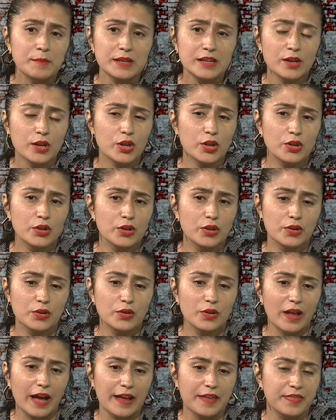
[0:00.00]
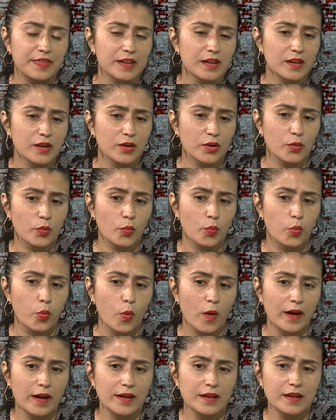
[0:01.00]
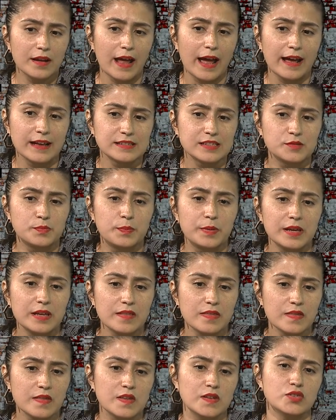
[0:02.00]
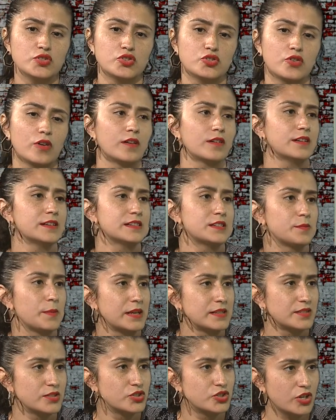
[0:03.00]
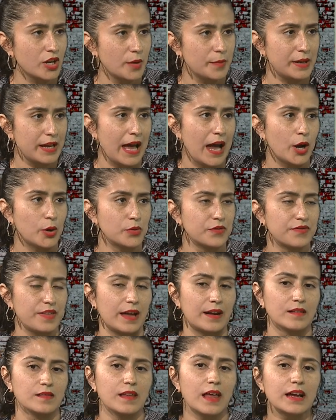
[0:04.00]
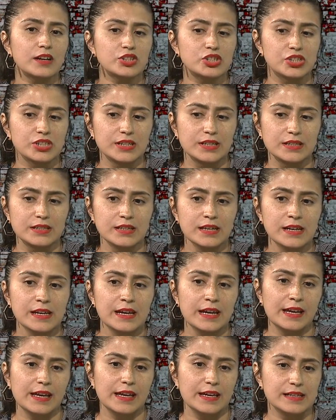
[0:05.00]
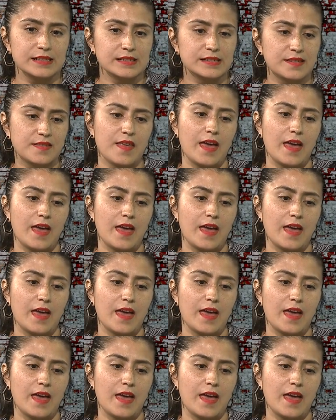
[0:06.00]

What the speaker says: mean, I think what has been the strongest message coming out of that election is